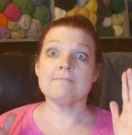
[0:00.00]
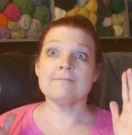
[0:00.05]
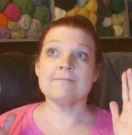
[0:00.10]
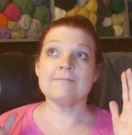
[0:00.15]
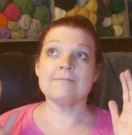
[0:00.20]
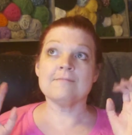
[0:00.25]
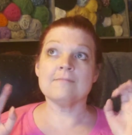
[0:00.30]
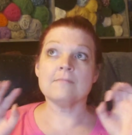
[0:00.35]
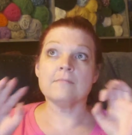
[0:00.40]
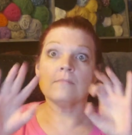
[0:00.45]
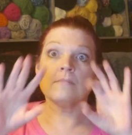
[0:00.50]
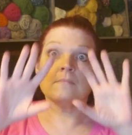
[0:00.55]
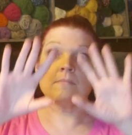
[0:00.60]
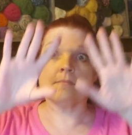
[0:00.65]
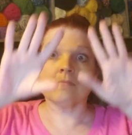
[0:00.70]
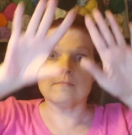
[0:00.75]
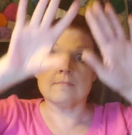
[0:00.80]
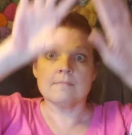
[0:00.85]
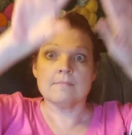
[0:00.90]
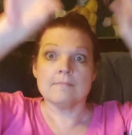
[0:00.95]

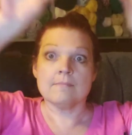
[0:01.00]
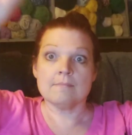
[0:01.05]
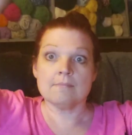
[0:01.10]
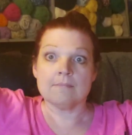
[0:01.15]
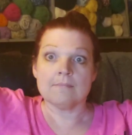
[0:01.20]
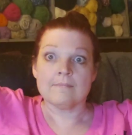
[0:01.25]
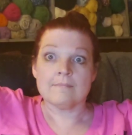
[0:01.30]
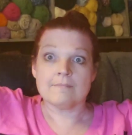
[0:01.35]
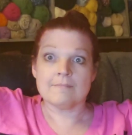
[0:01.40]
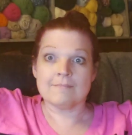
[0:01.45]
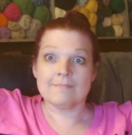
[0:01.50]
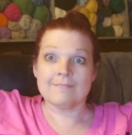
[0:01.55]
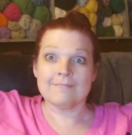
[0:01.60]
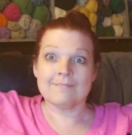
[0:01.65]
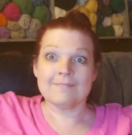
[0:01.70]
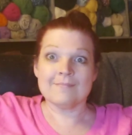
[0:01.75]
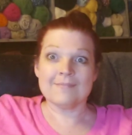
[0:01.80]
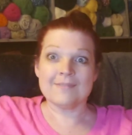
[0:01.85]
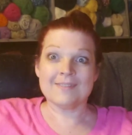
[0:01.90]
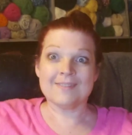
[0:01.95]
Nothing is said.